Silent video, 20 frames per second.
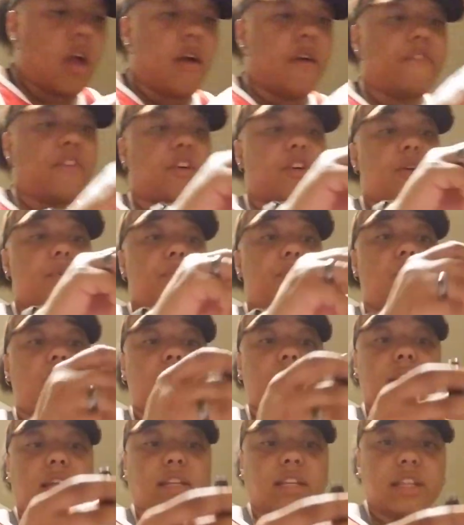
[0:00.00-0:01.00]
Very
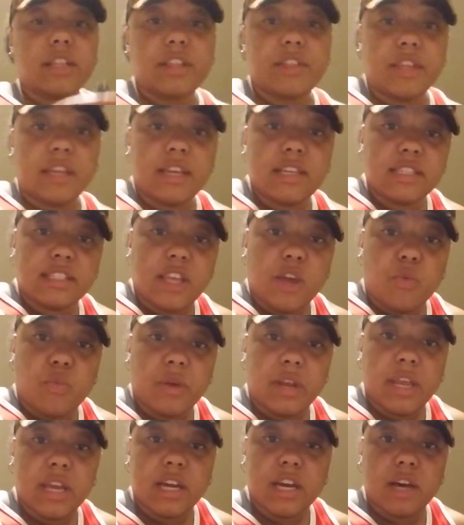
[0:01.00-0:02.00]
important. Another thing is that
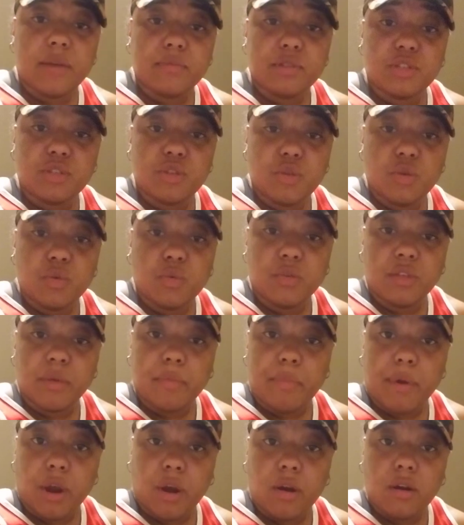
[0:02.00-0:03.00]
when it comes to the
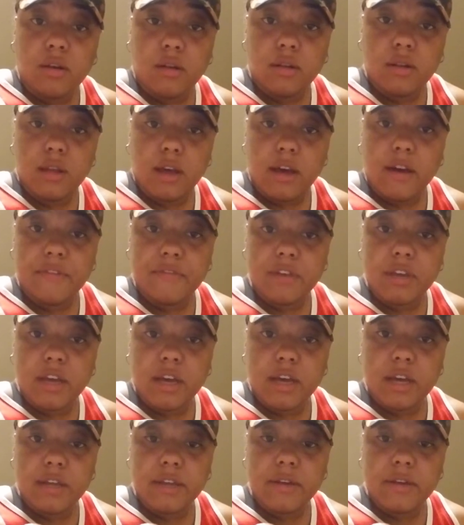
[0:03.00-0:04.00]
barrel of the
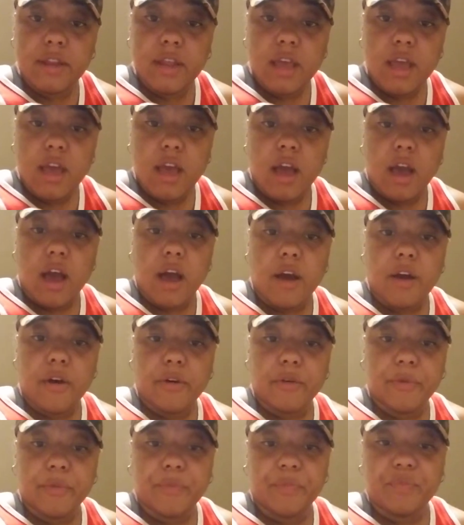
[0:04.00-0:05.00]
gun,
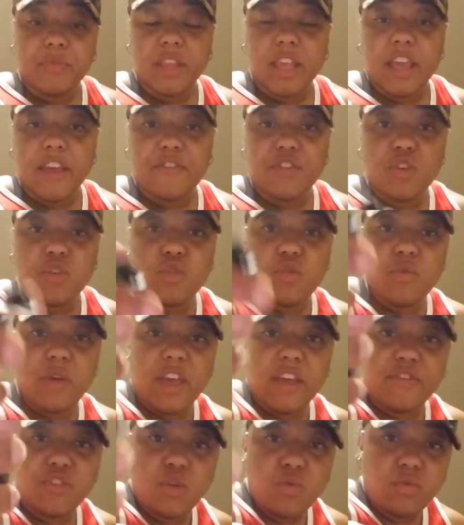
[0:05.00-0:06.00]
if
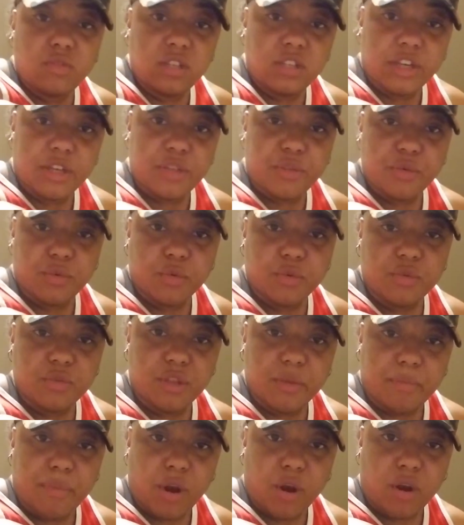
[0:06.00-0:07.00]
you look through
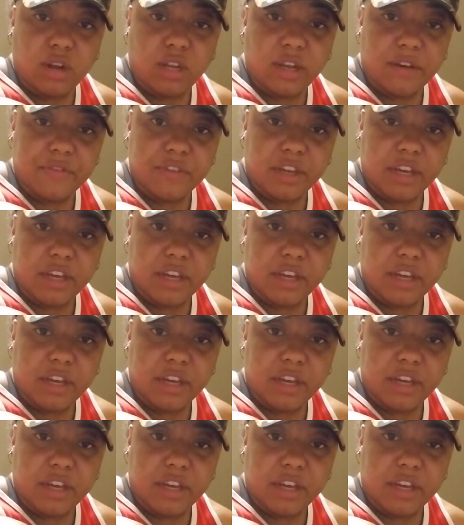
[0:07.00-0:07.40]
the barrel of the